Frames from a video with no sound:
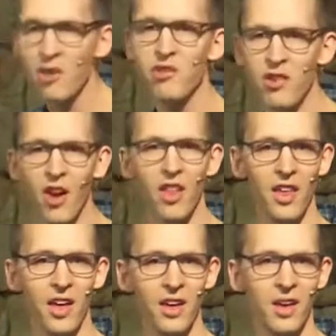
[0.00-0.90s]

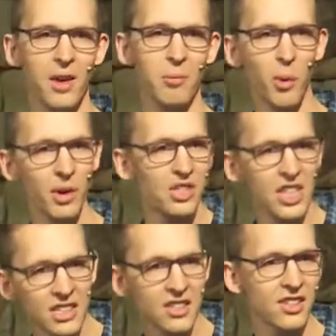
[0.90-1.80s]
Father. But what
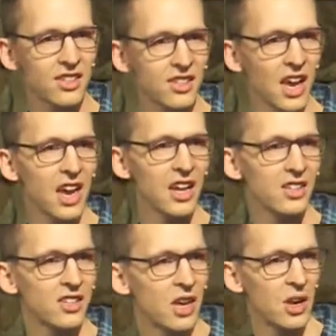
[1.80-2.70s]
Jesus is saying
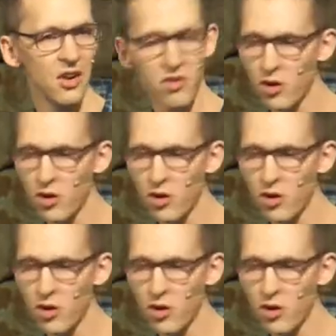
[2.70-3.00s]
is that if